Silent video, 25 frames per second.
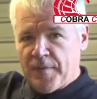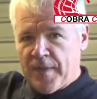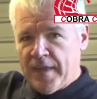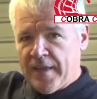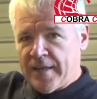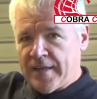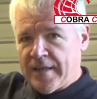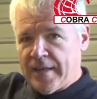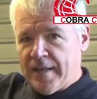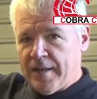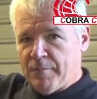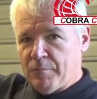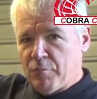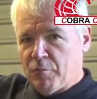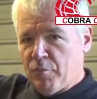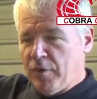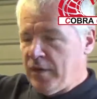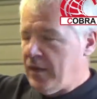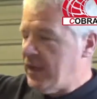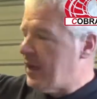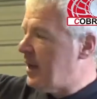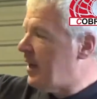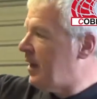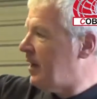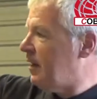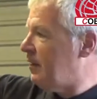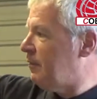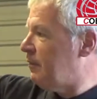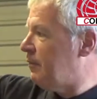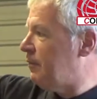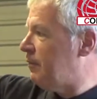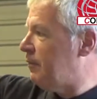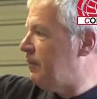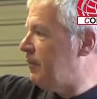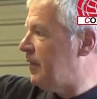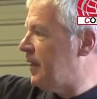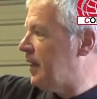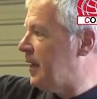headlamp we have
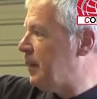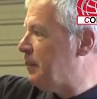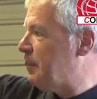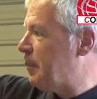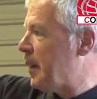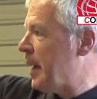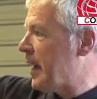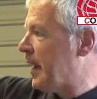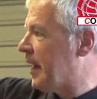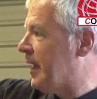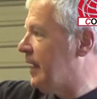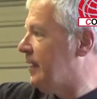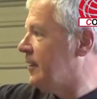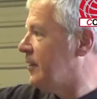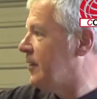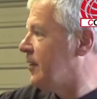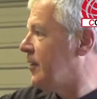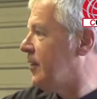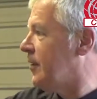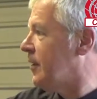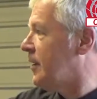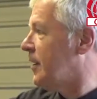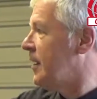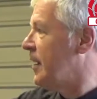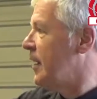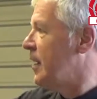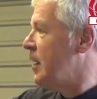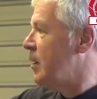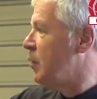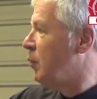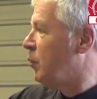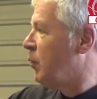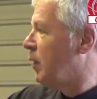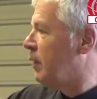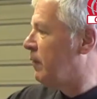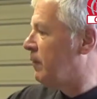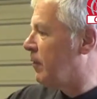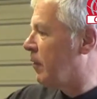back into it.
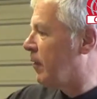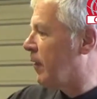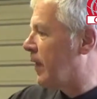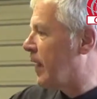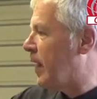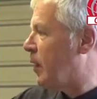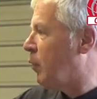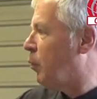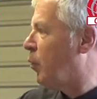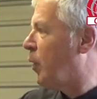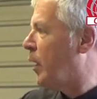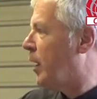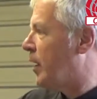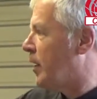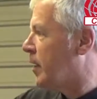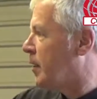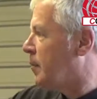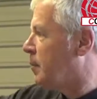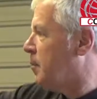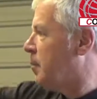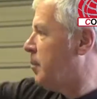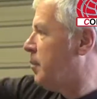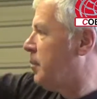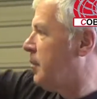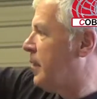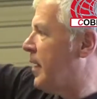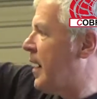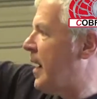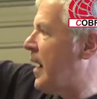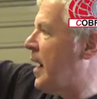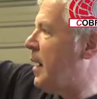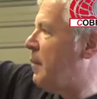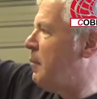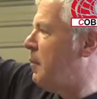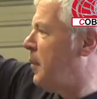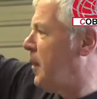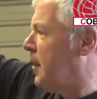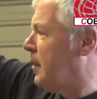We have all that wired up,
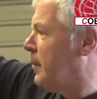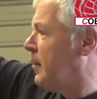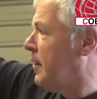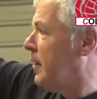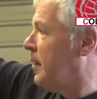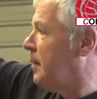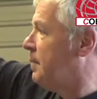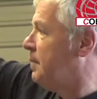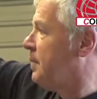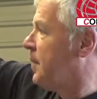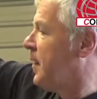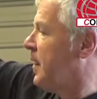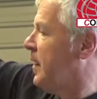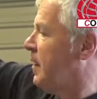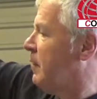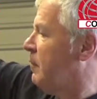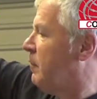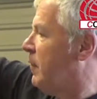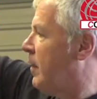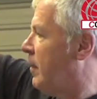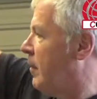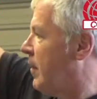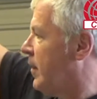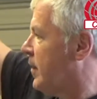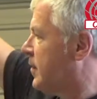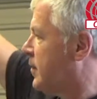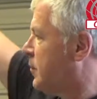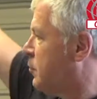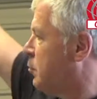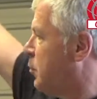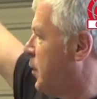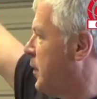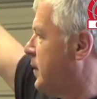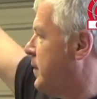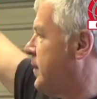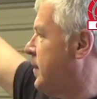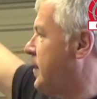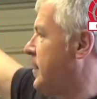ammeter, various
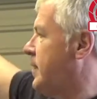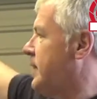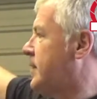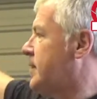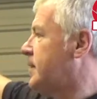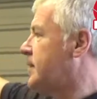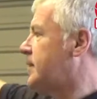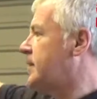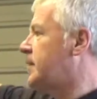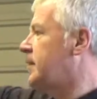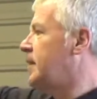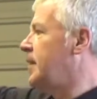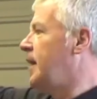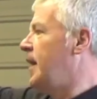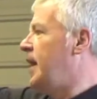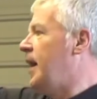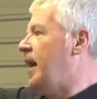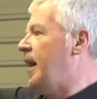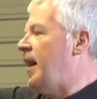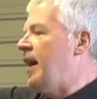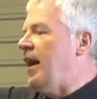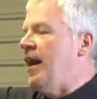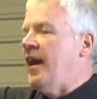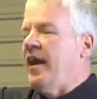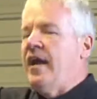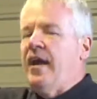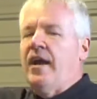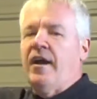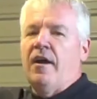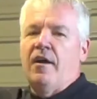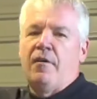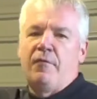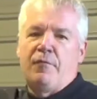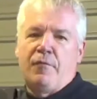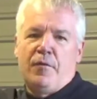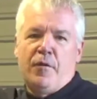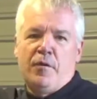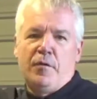switches, our
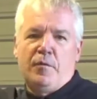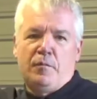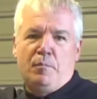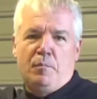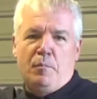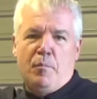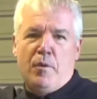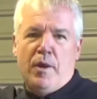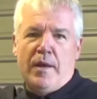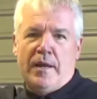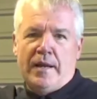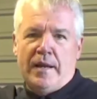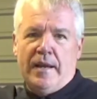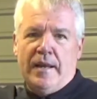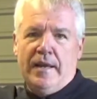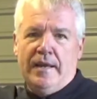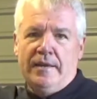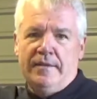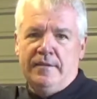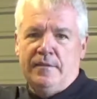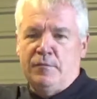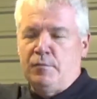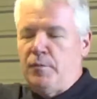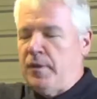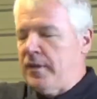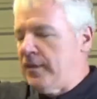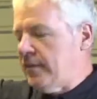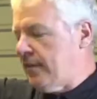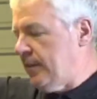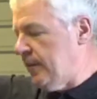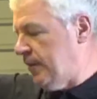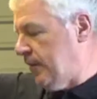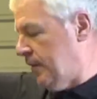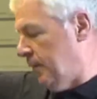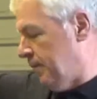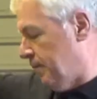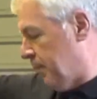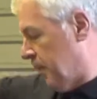front brake light
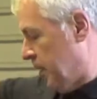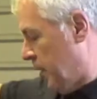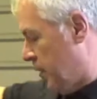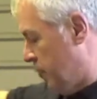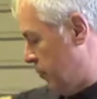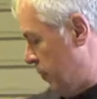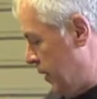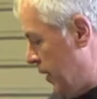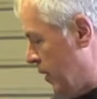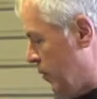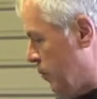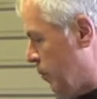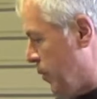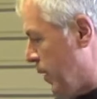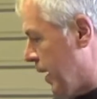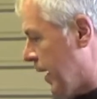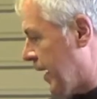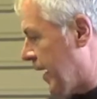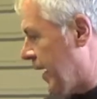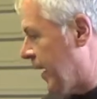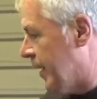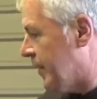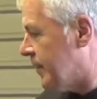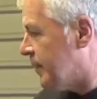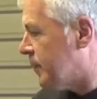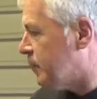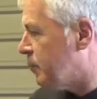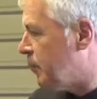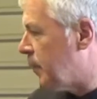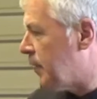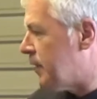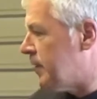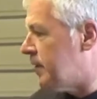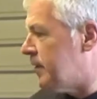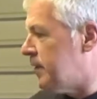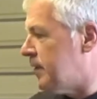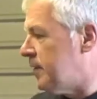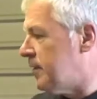switch, our rear brake light
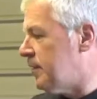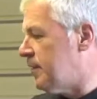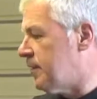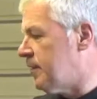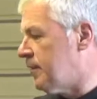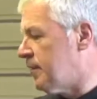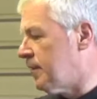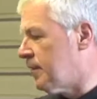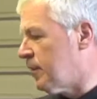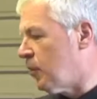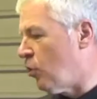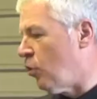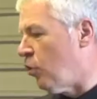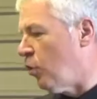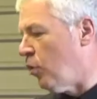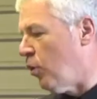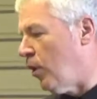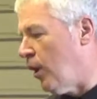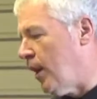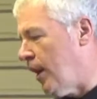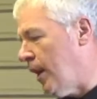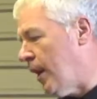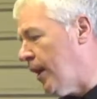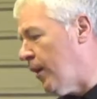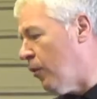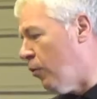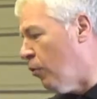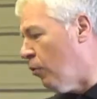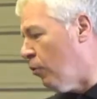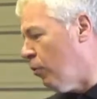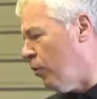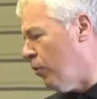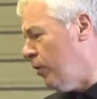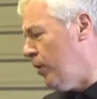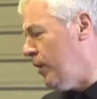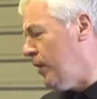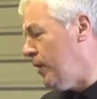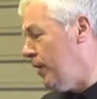switch, coil,
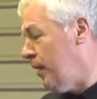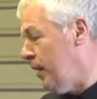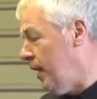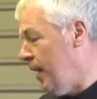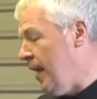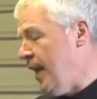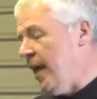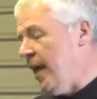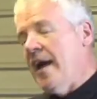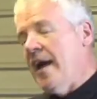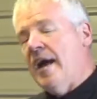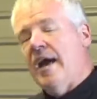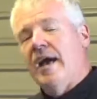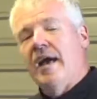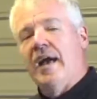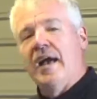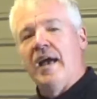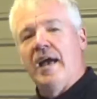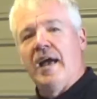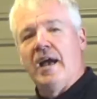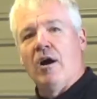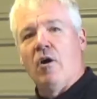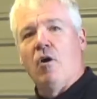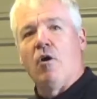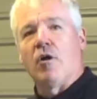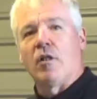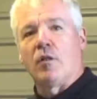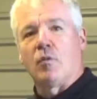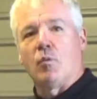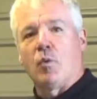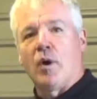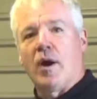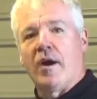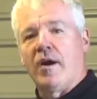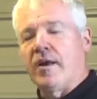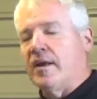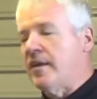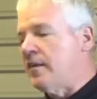horn. All the
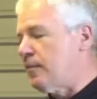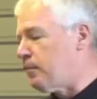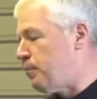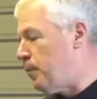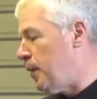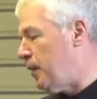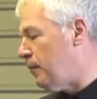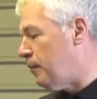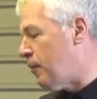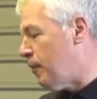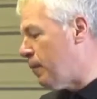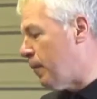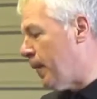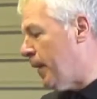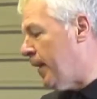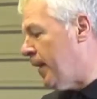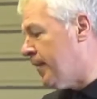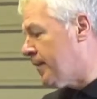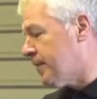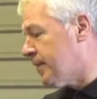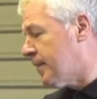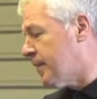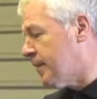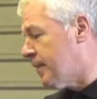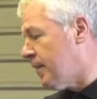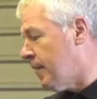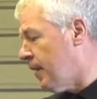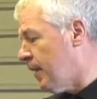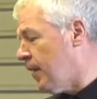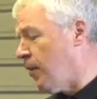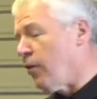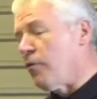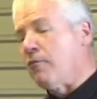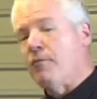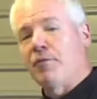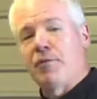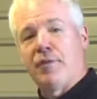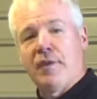wiring has been replaced
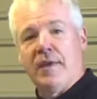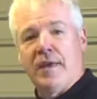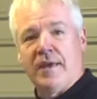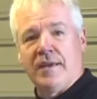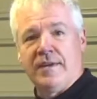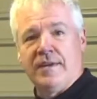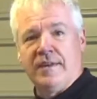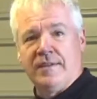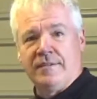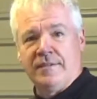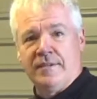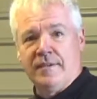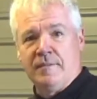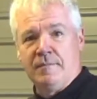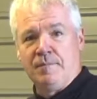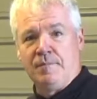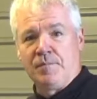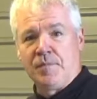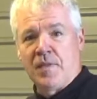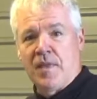along with the ignition.